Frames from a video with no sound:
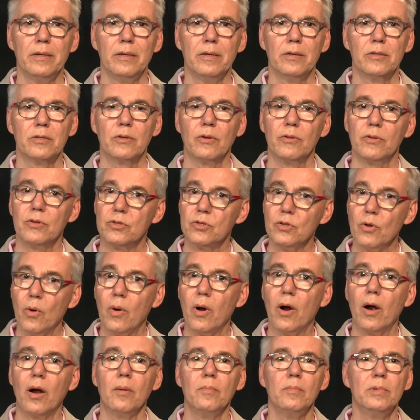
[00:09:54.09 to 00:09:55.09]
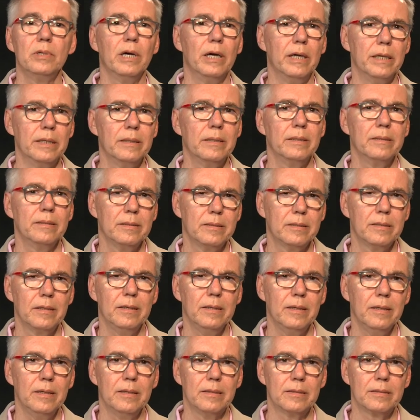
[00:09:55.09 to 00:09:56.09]
So there's no harm done to
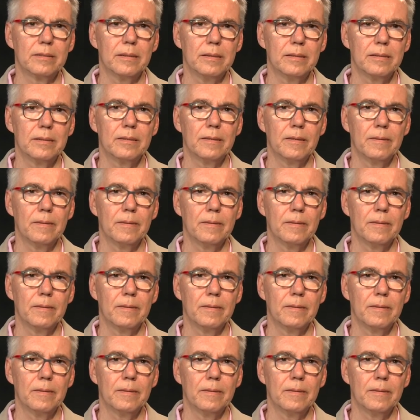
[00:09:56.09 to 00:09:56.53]
the innocent.